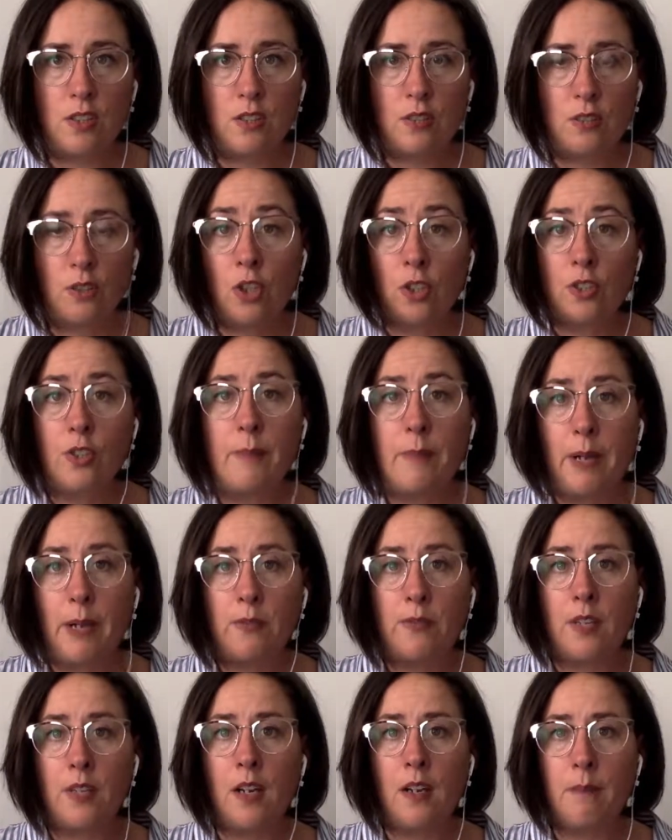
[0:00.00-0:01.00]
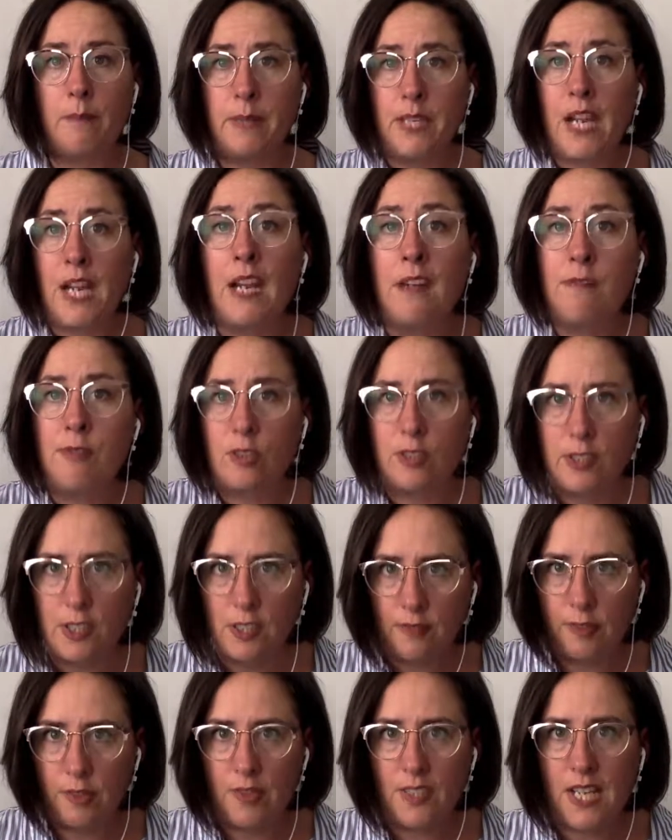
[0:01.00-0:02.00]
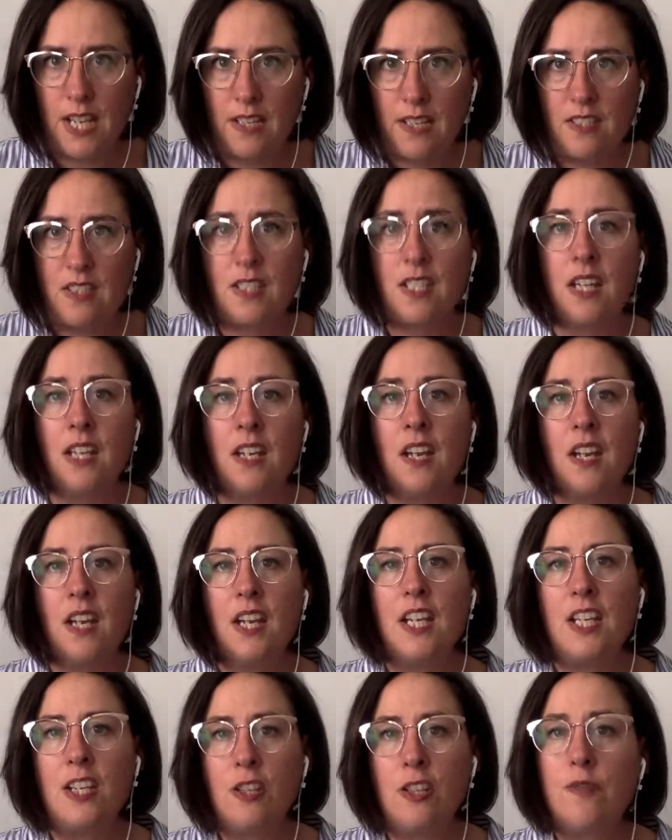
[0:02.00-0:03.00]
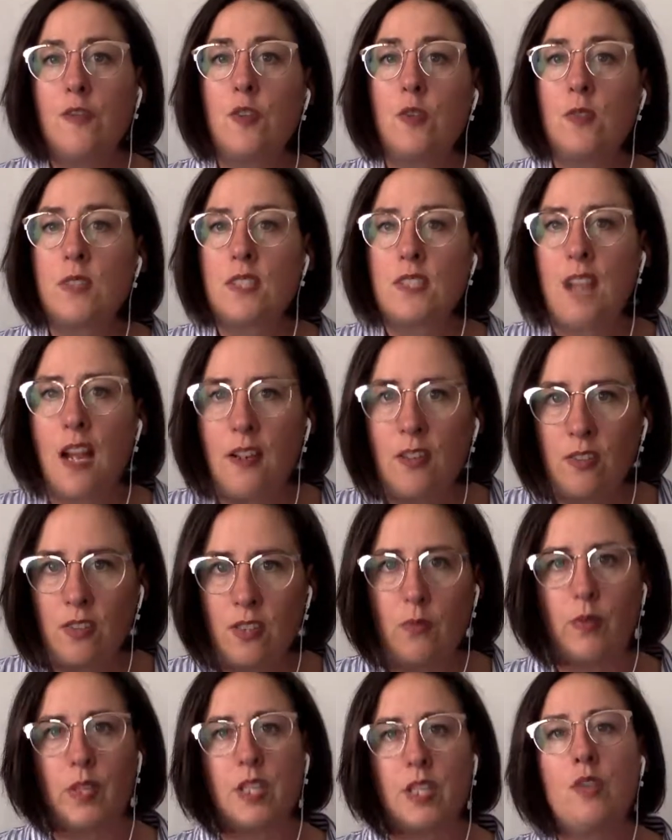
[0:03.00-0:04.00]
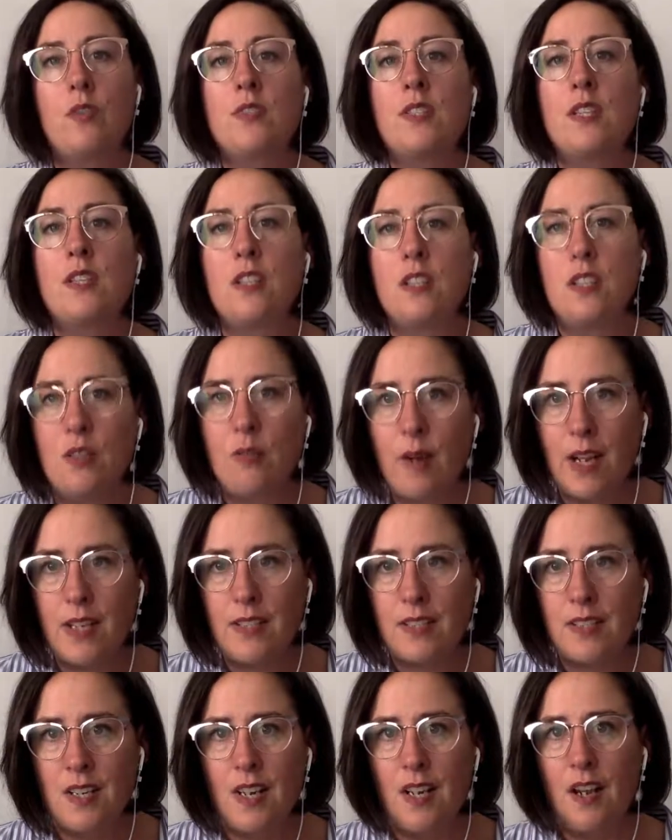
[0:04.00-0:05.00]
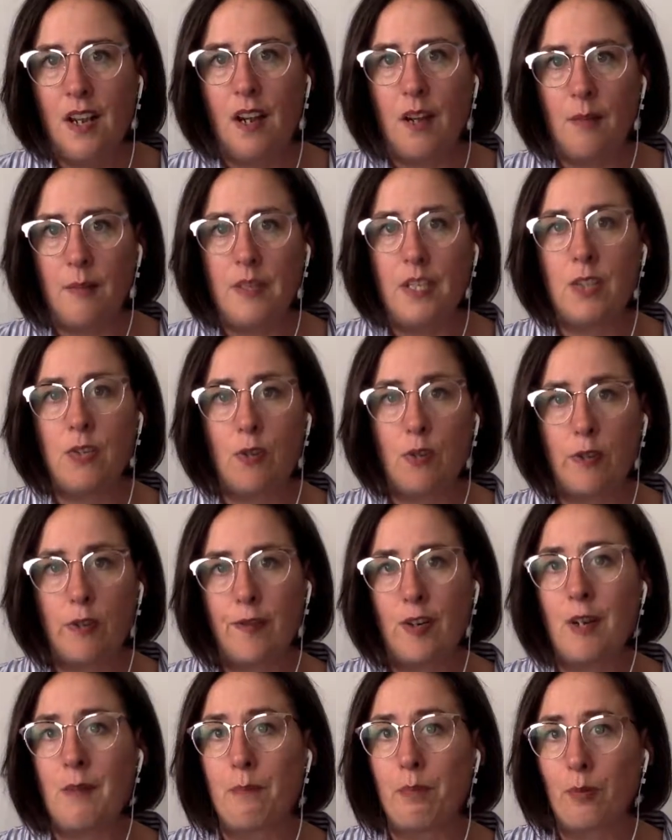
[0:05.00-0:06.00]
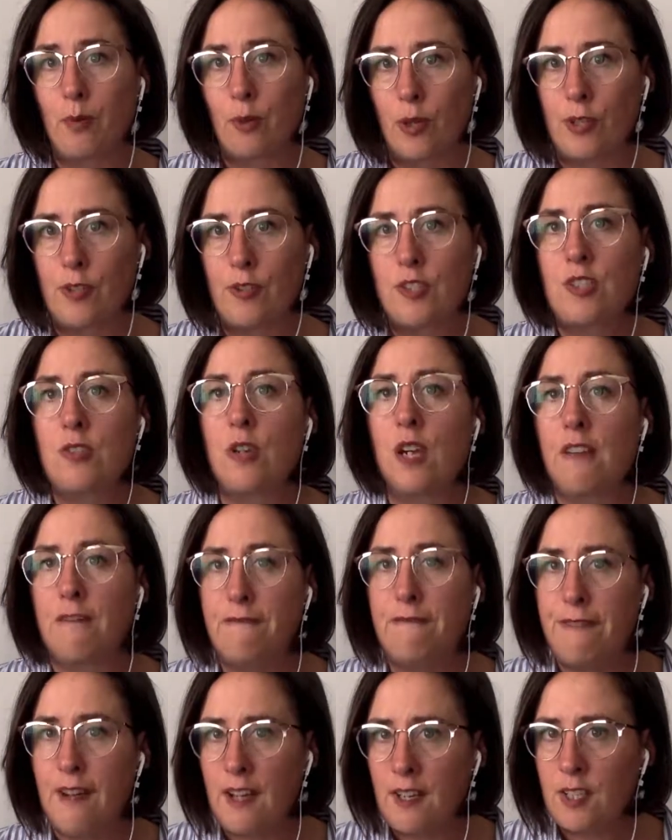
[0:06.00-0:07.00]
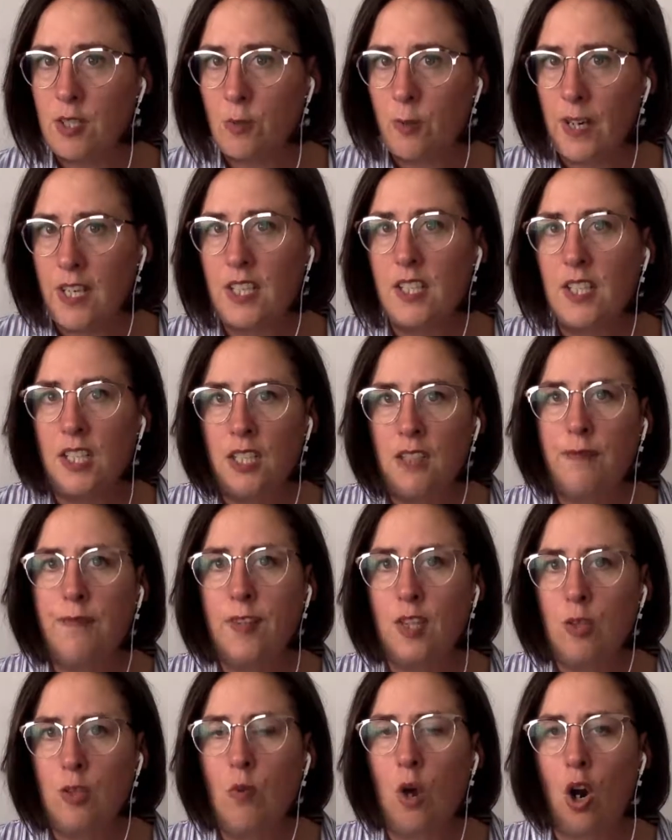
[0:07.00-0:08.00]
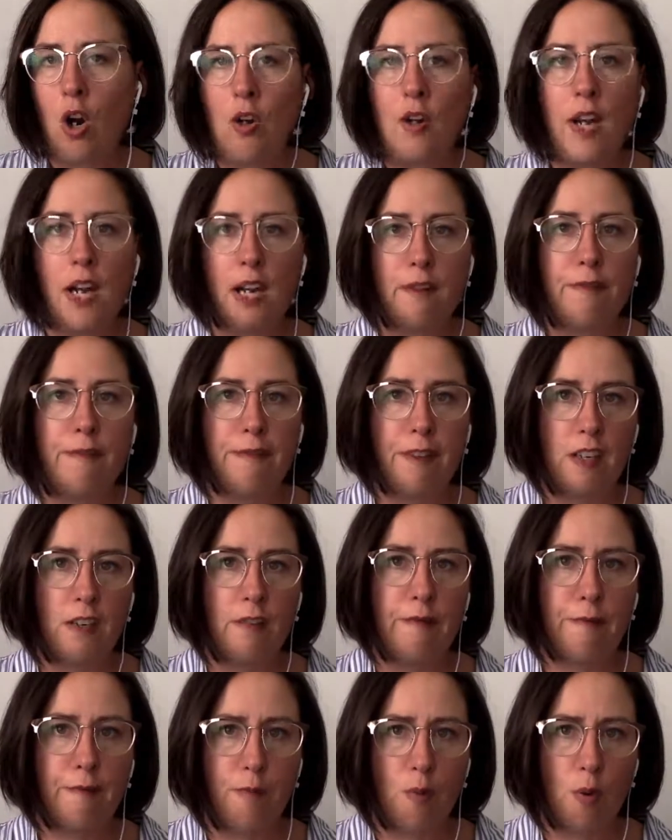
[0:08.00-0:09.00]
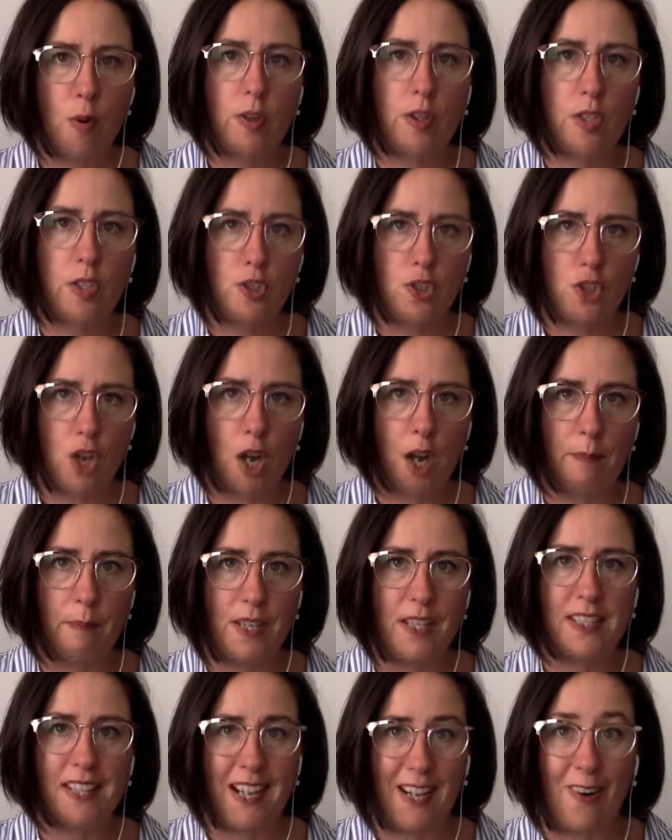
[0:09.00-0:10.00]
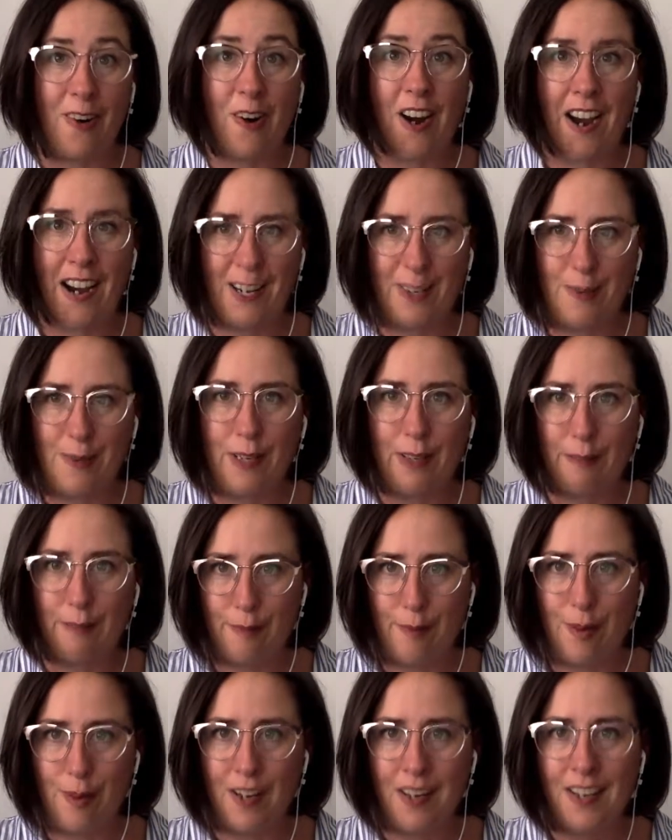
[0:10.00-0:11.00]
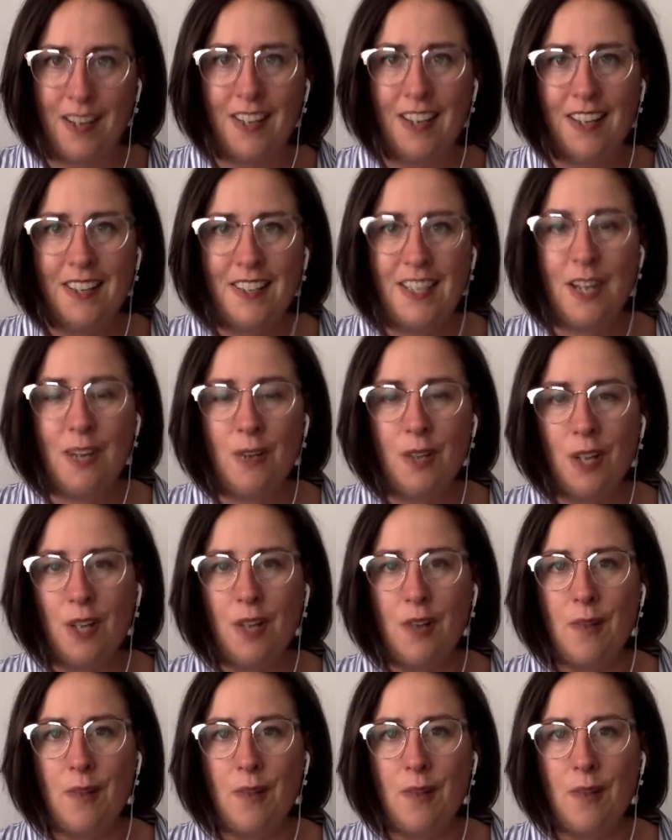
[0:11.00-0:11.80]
learn about behavioral interviews. That is the interview style that we use in the U.S. In order for employers to evaluate if you are a fit for the job that they are hiring for. Now,